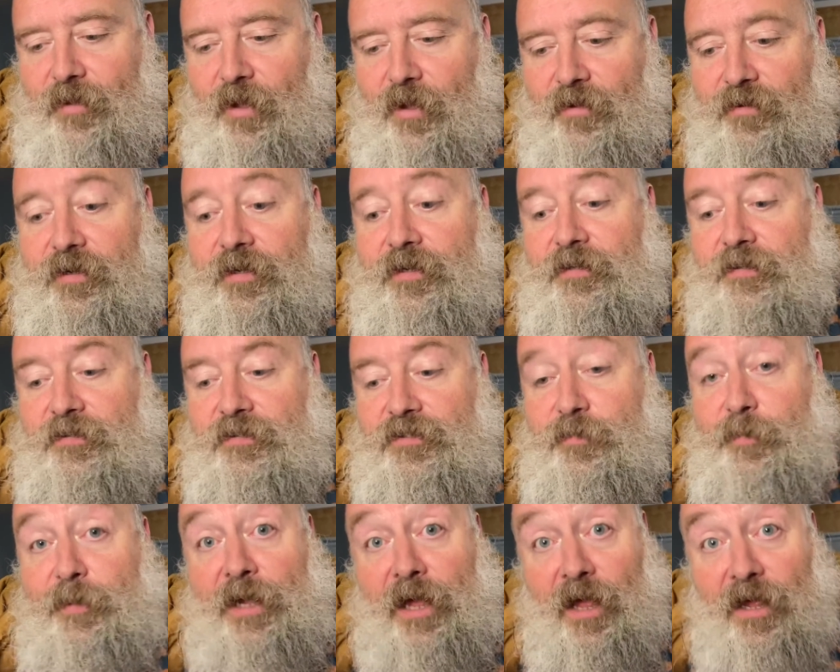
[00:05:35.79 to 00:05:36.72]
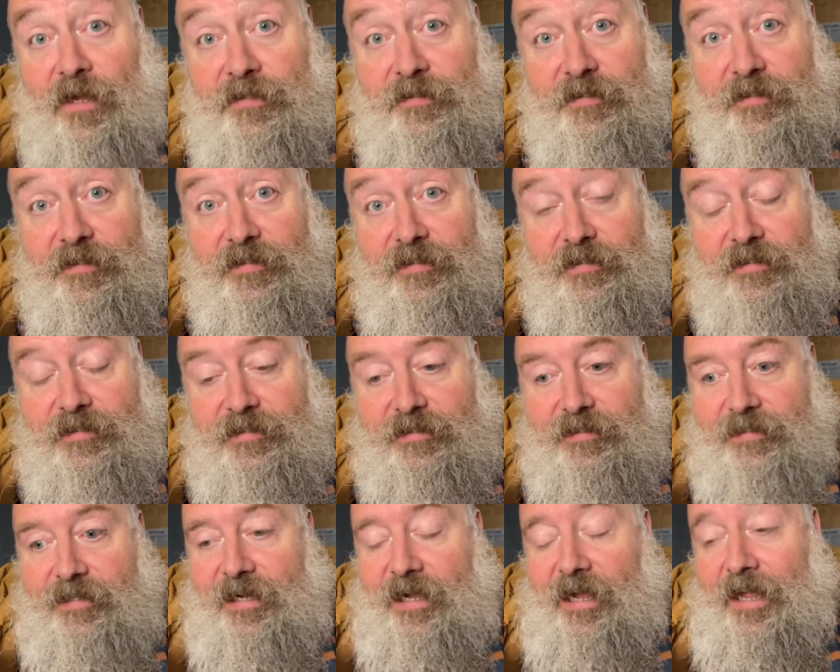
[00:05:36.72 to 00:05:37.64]
honour to be asked
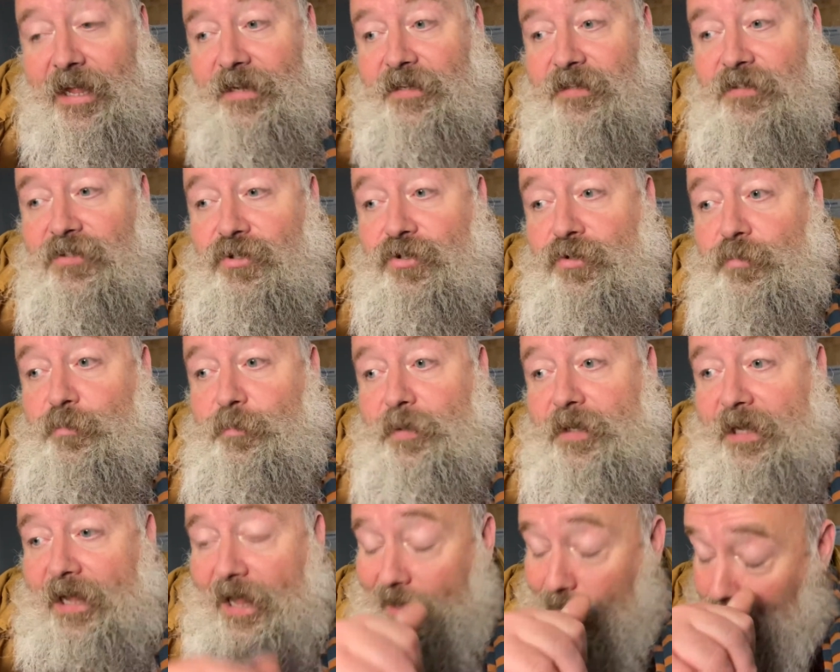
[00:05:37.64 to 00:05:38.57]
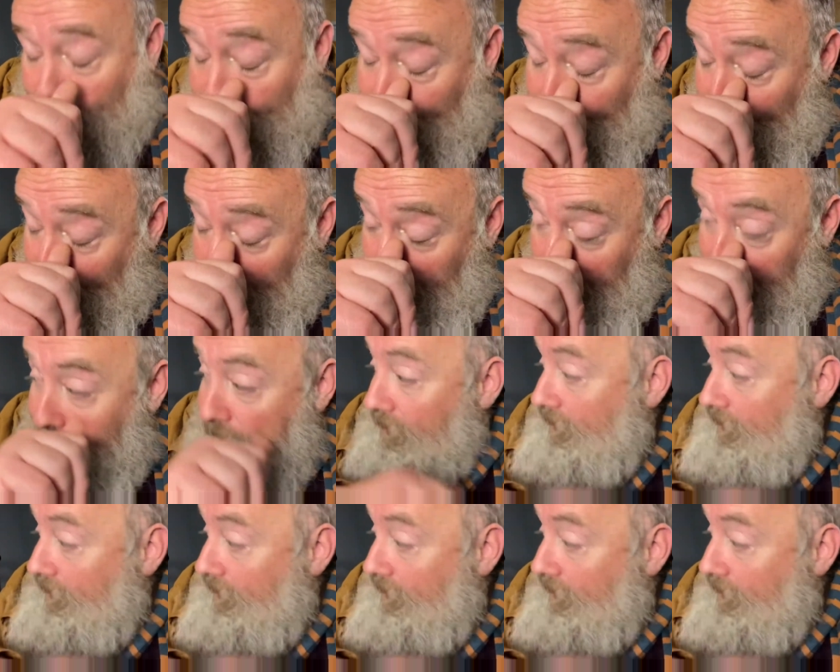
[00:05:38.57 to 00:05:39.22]
and to be out on the road.